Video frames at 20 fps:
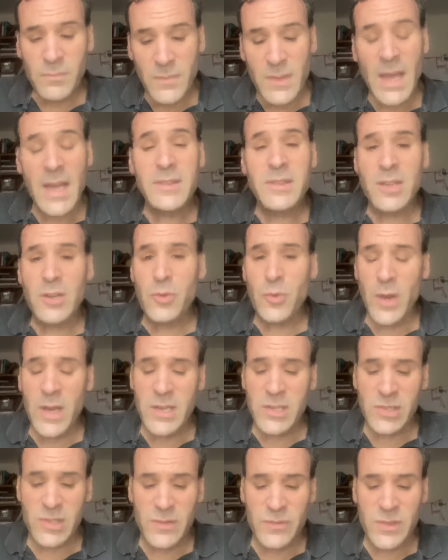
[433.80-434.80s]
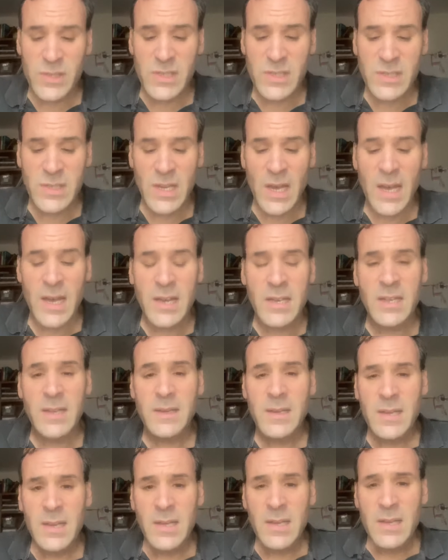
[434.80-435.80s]
at the grace of
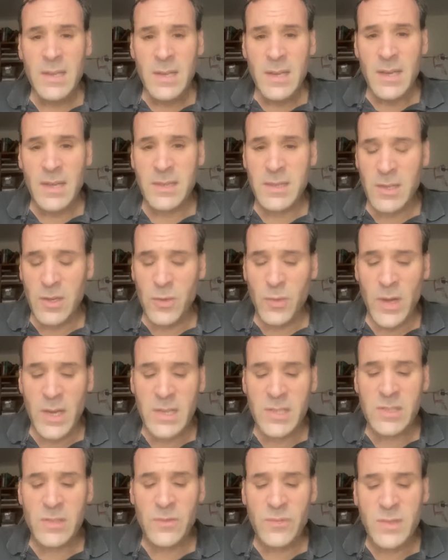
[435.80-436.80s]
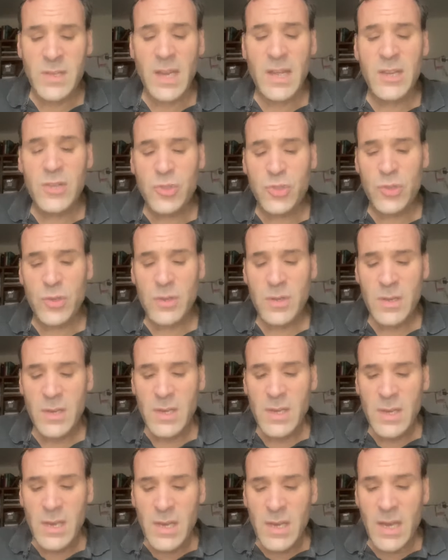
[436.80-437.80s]
society, at the grace of danger.
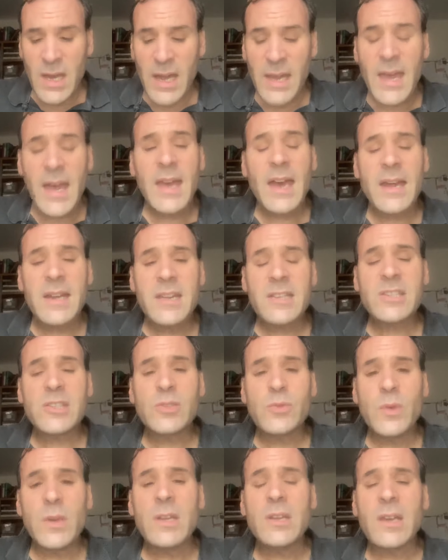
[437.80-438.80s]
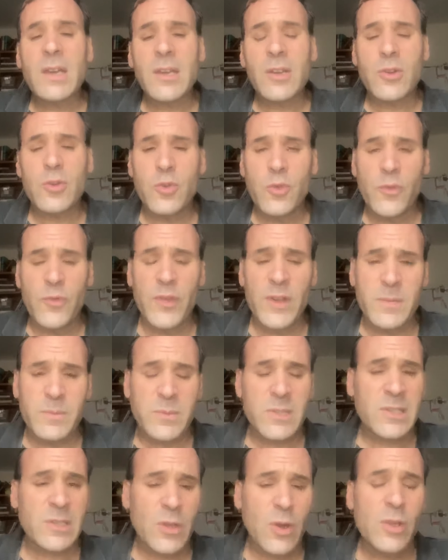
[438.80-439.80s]
Chayei hanisuin rekuvim,
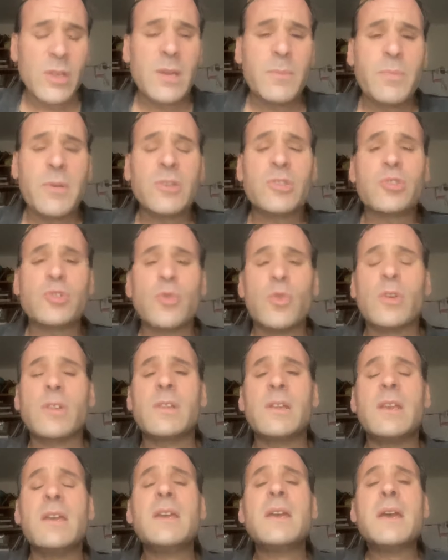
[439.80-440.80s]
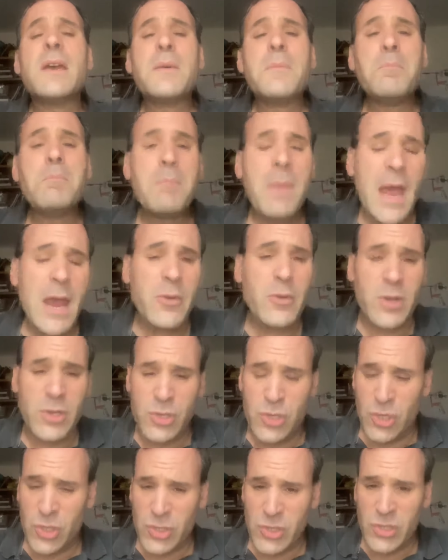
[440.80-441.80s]
slowly but surely
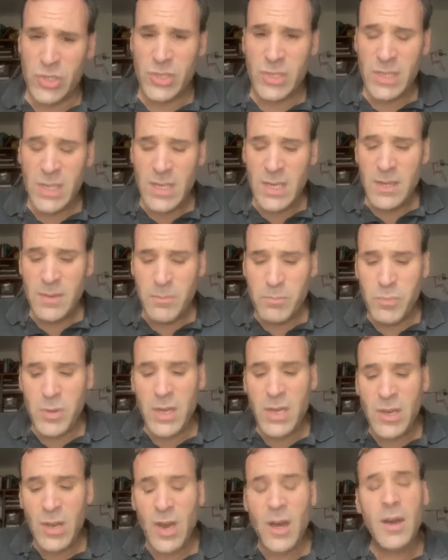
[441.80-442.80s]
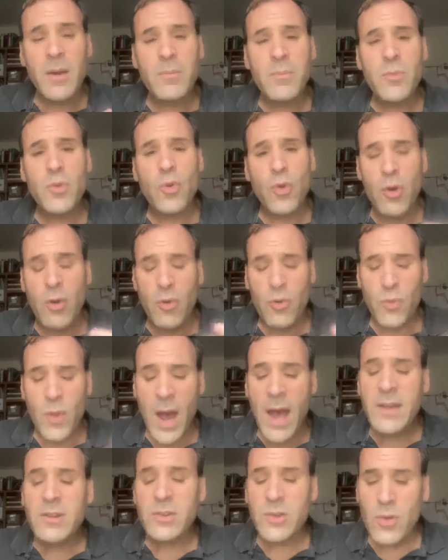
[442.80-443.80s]
marriages become or
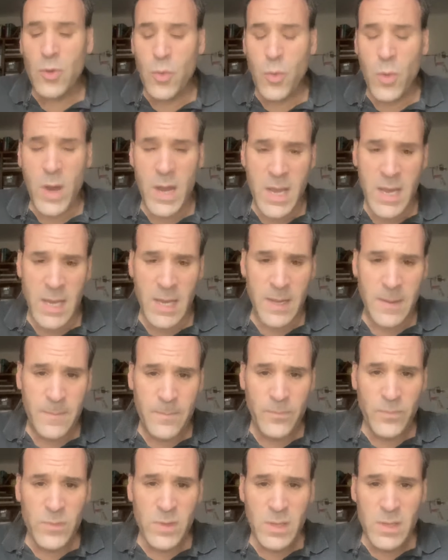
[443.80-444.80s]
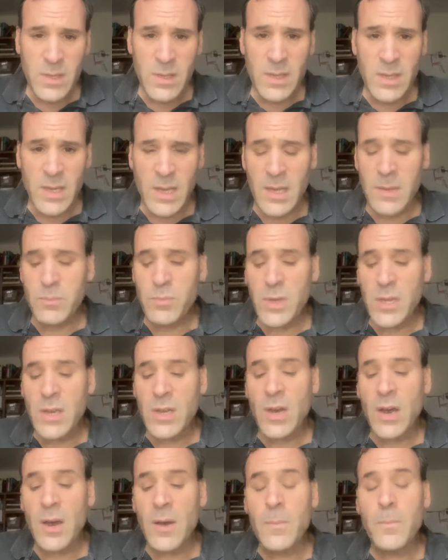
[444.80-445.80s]
rot away and
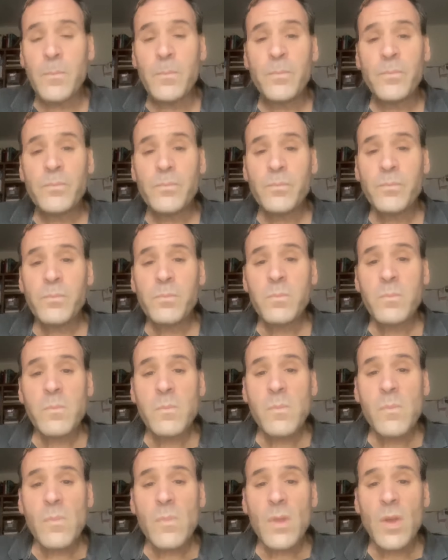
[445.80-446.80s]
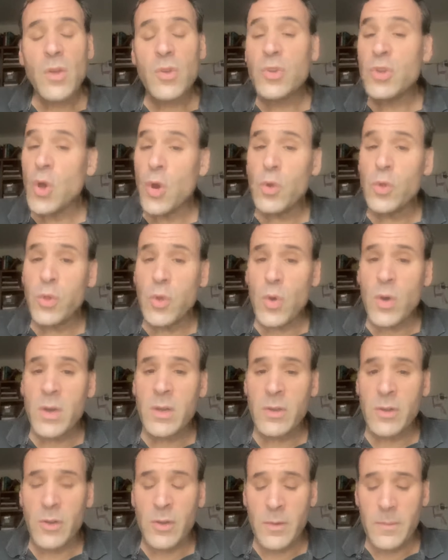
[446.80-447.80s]
become no
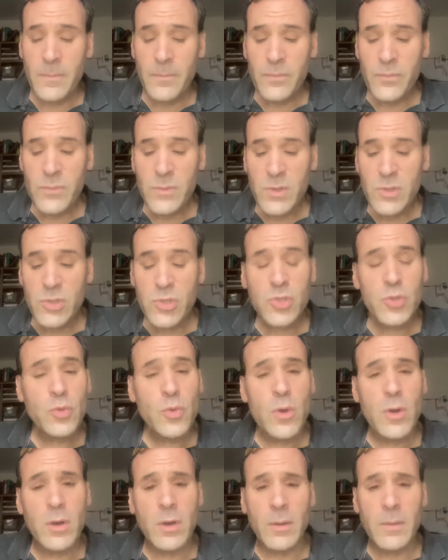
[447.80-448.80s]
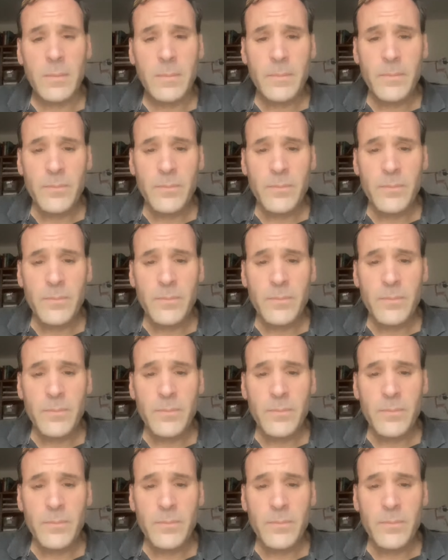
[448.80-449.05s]
longer strong.